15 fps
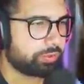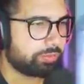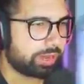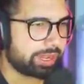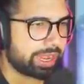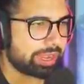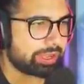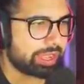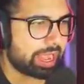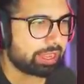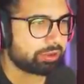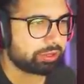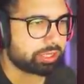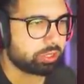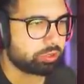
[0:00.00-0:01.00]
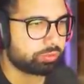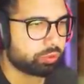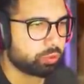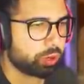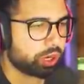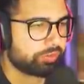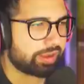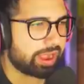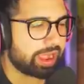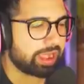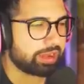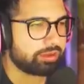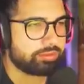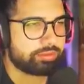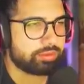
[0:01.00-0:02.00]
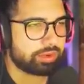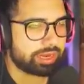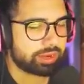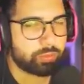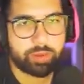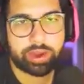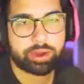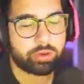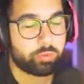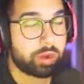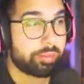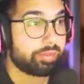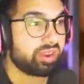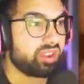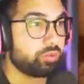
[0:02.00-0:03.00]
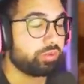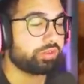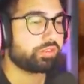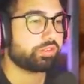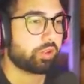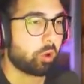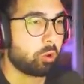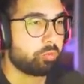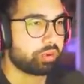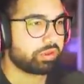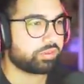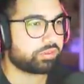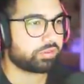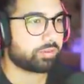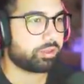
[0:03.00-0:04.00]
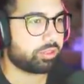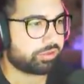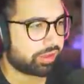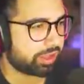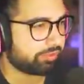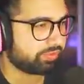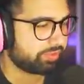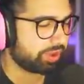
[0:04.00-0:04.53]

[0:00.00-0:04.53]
him. Like, I, I could have killed him quick if I had, like, a regular weapon. He was open some of the times,